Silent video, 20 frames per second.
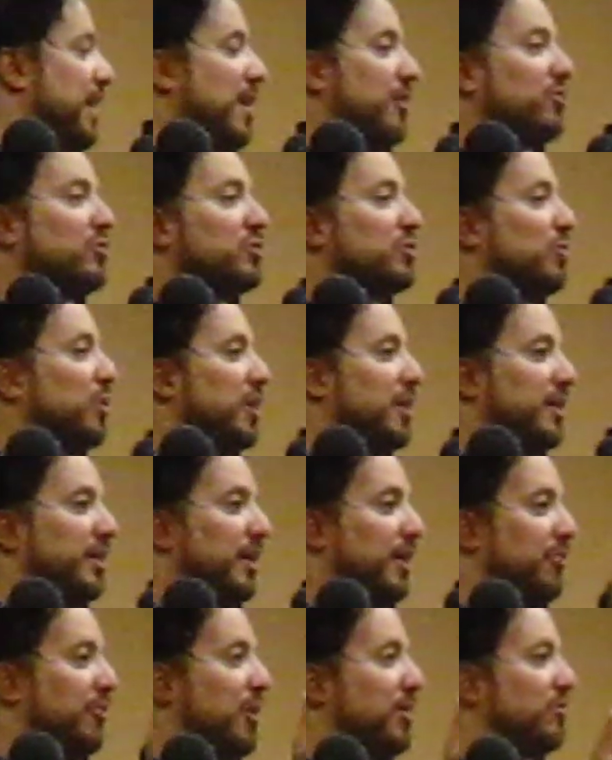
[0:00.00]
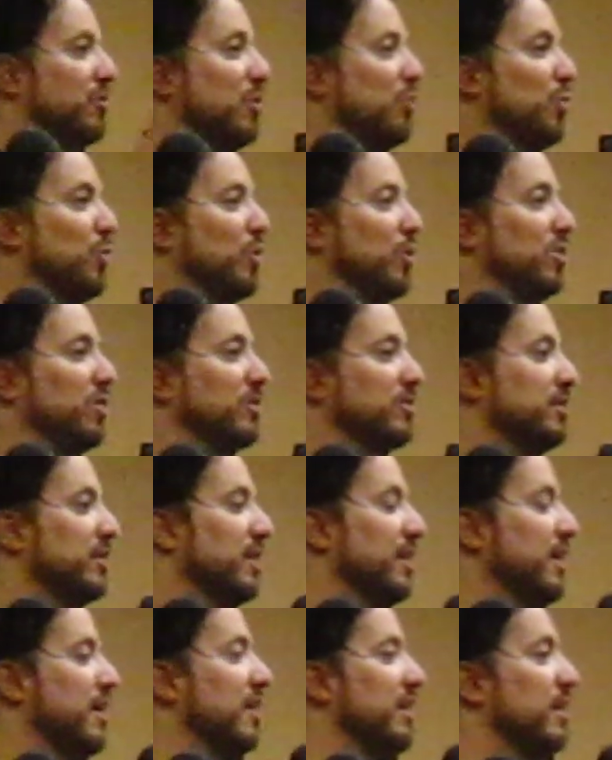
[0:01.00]
elsewhere around the world,
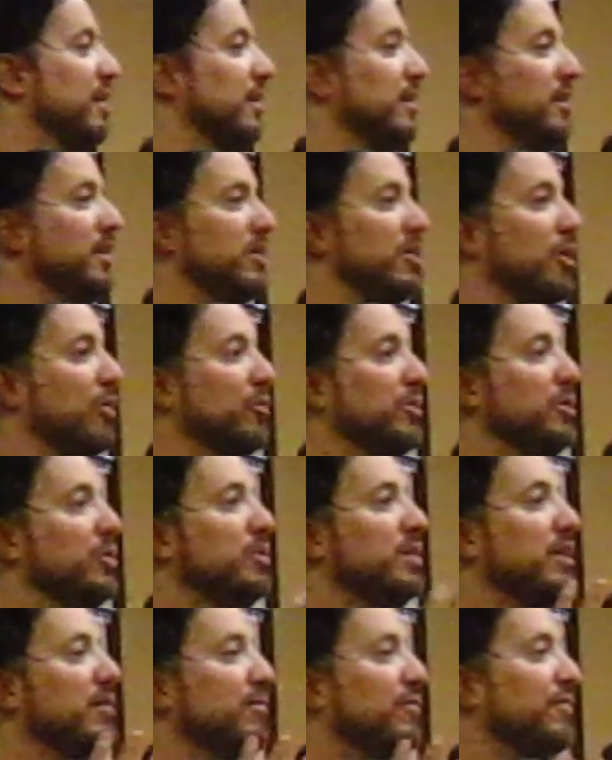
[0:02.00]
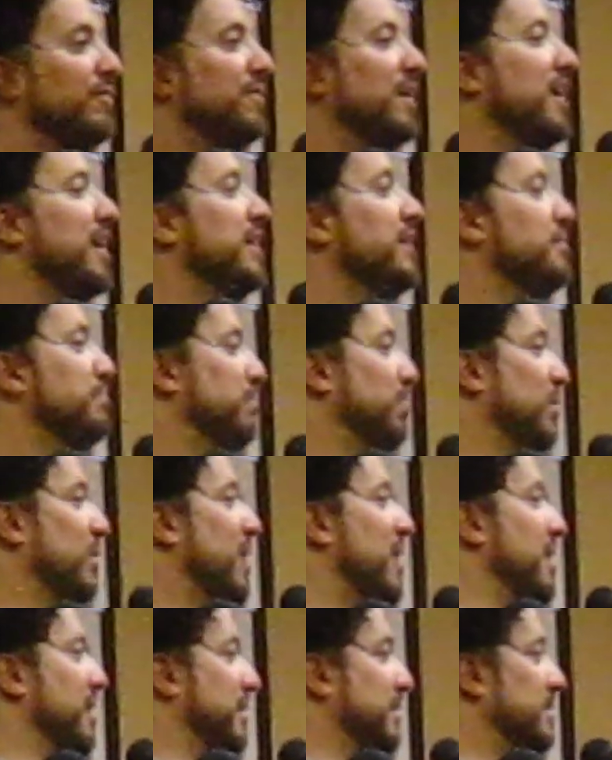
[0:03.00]
you can find
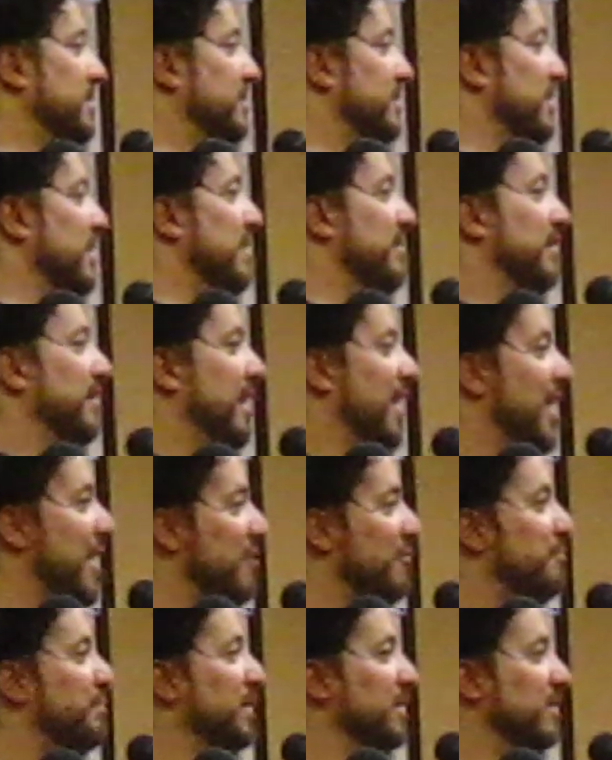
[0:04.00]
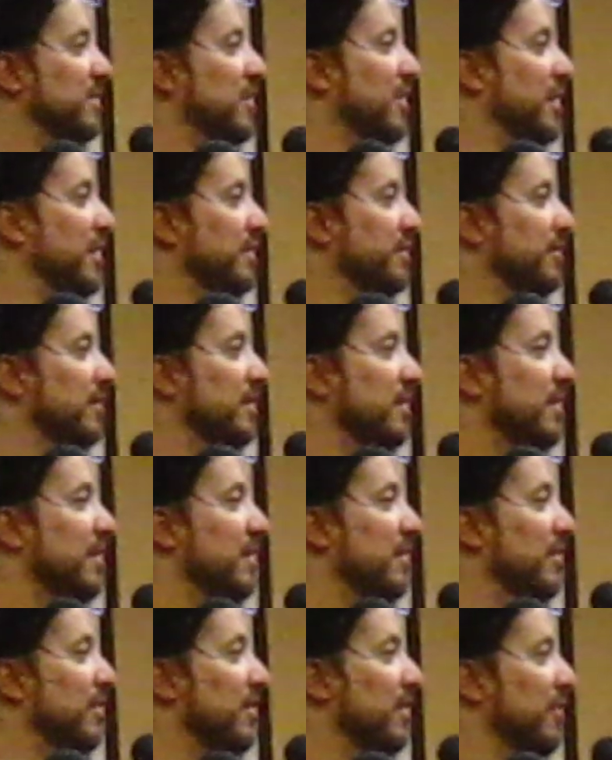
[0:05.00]
blocks that have been cut
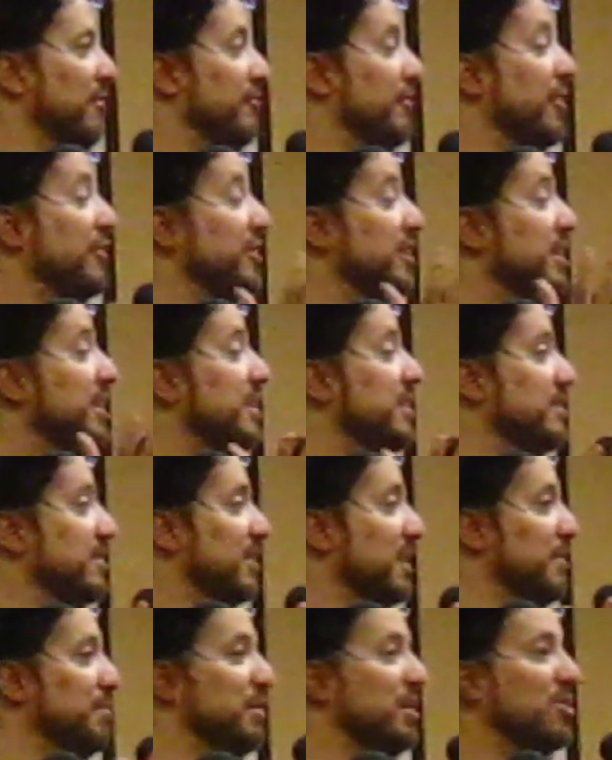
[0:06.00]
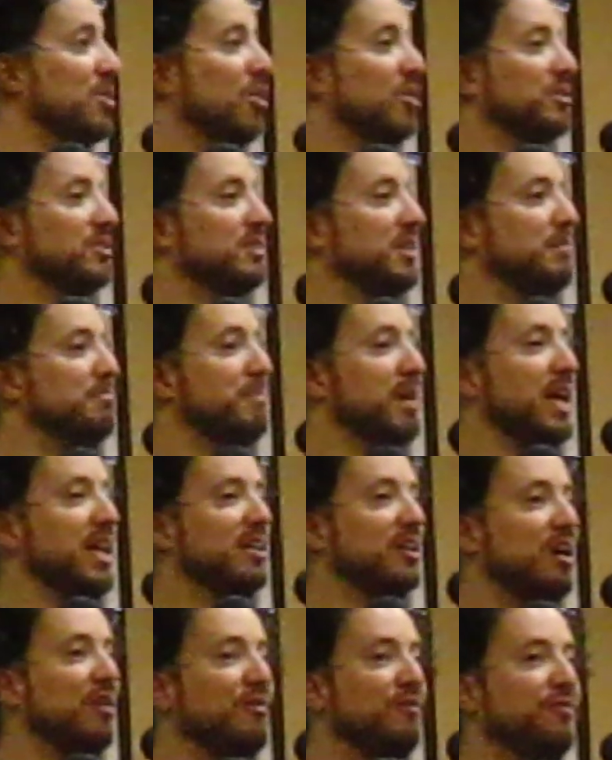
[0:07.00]
very easily because they're
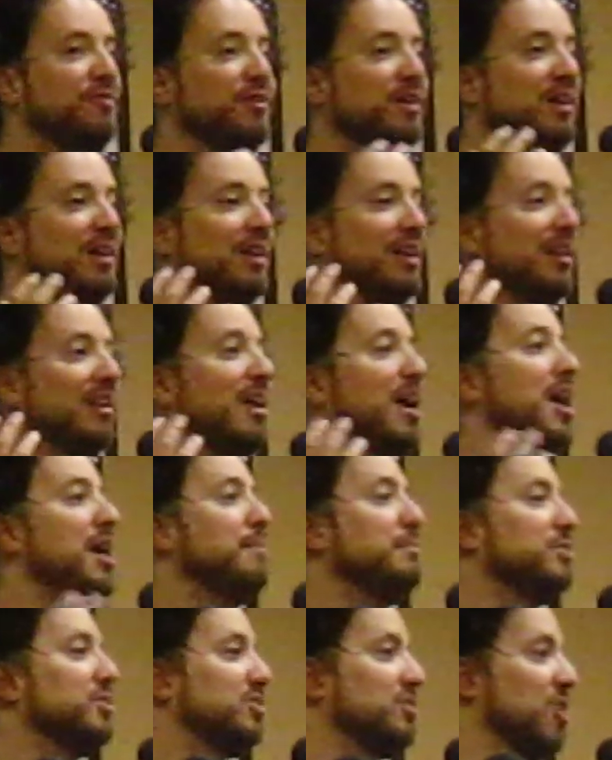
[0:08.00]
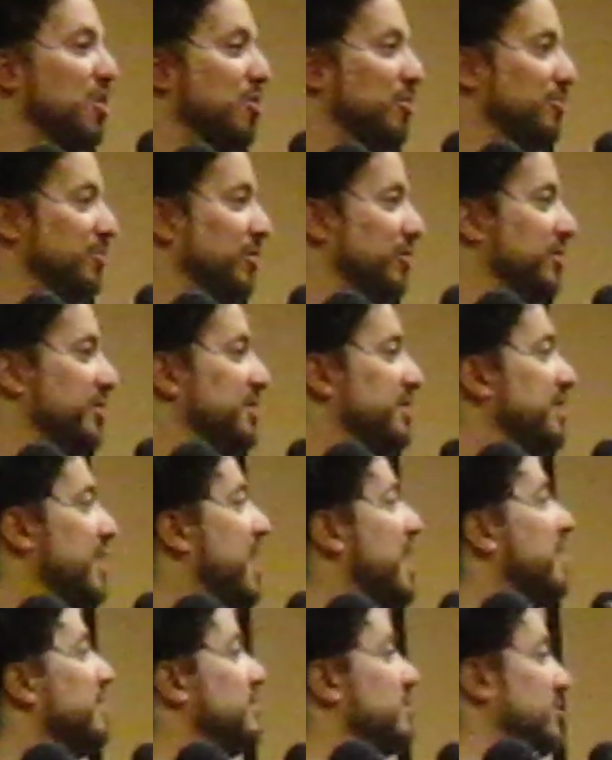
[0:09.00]
made of limestone or
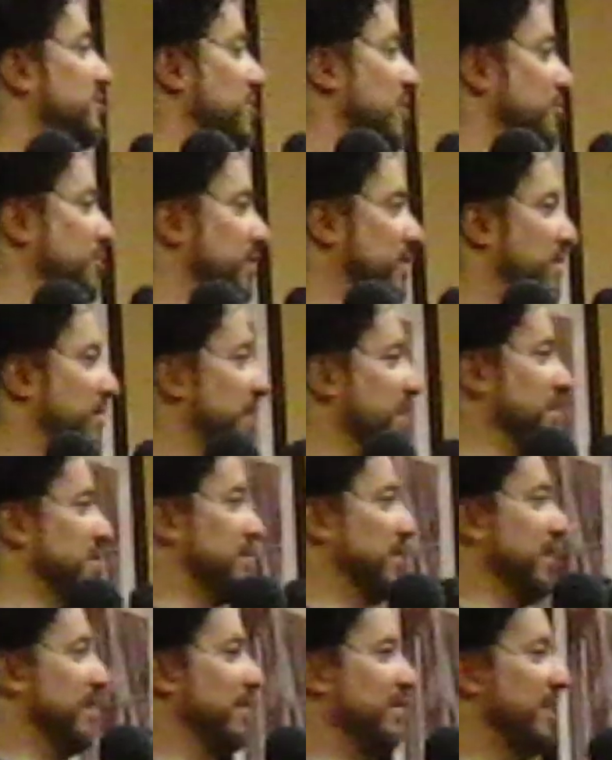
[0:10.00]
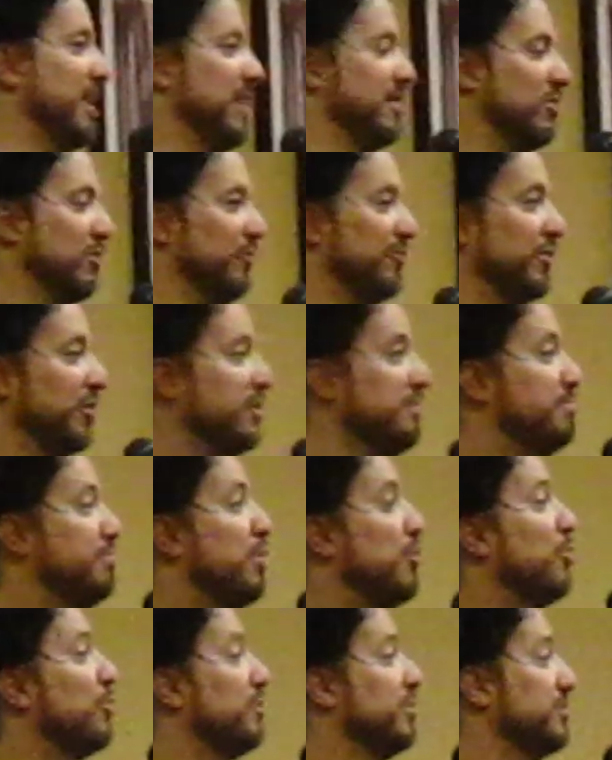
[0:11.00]
sandstone and things like that, or very
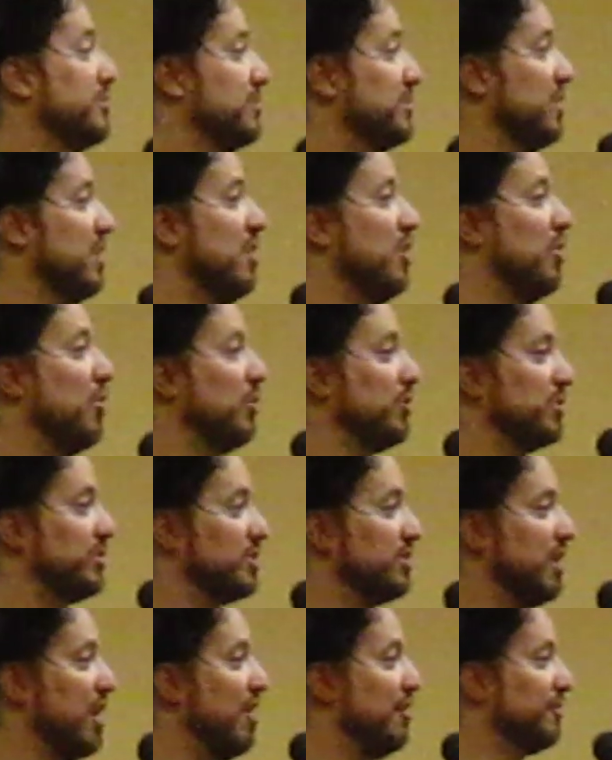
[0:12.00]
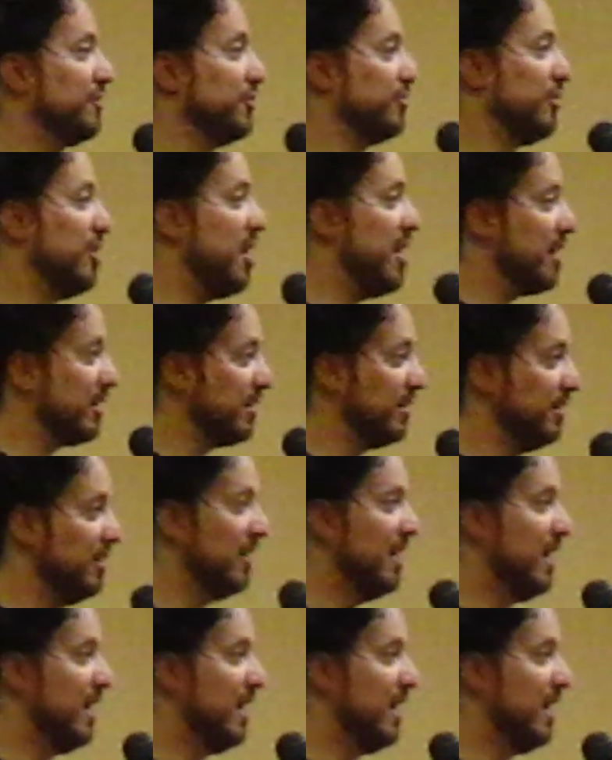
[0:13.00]
porous or soft rock.